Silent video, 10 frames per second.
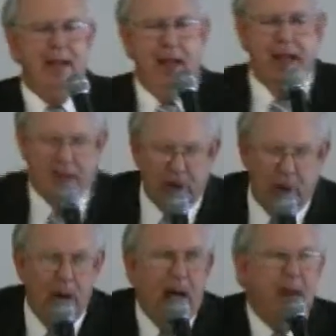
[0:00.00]
And
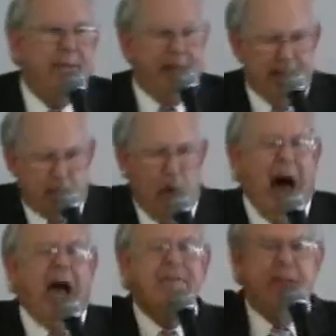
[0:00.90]
so, his
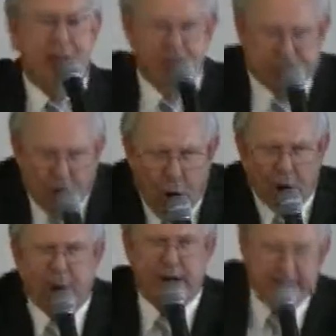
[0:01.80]
wife, his
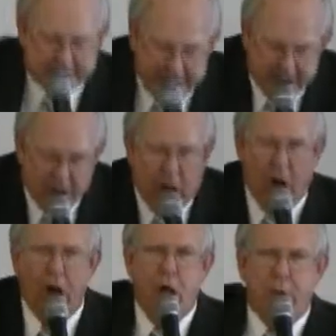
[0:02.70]
daughter, his son in
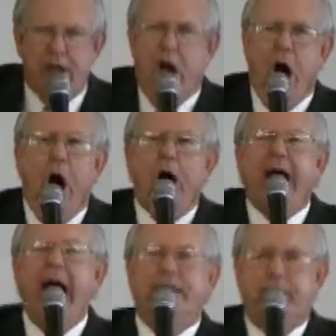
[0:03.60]
law, we all
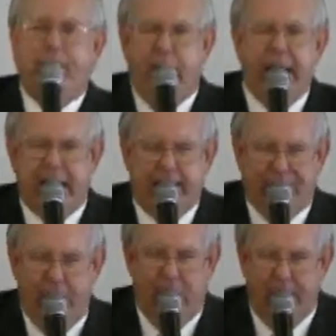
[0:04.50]
got to praying
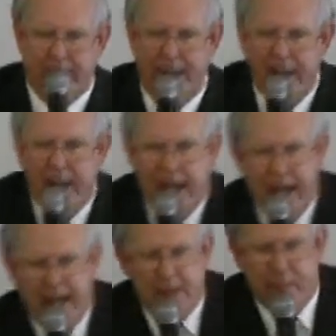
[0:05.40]
for him
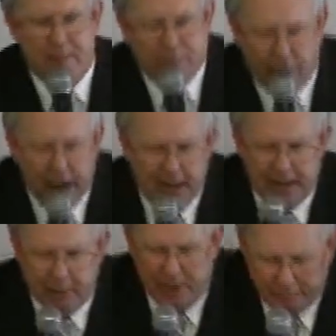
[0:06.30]
and we prayed and we